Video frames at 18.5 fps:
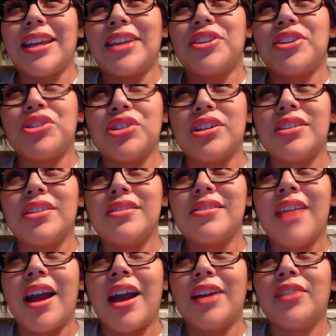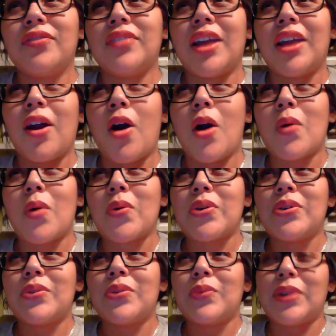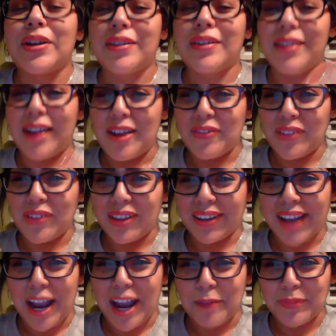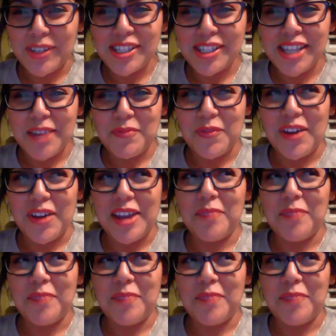she's kind of, like, awkward and weird, and I feel like I'm the same way.